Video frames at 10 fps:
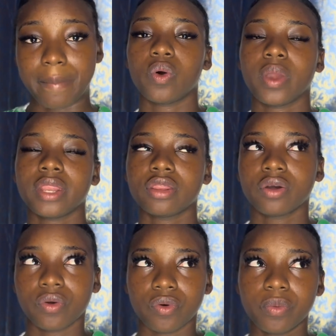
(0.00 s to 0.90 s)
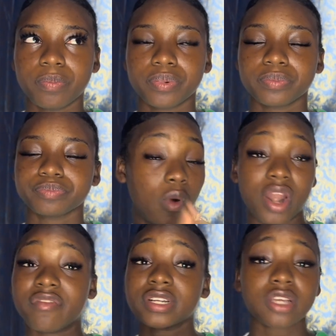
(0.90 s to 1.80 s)
But in the group,
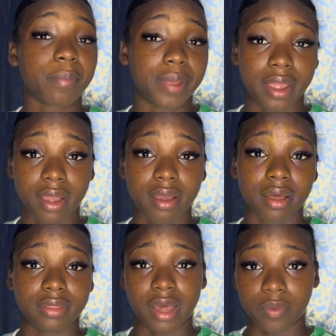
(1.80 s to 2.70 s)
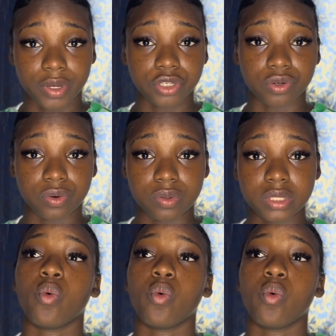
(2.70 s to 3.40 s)
whatever topic that we chose,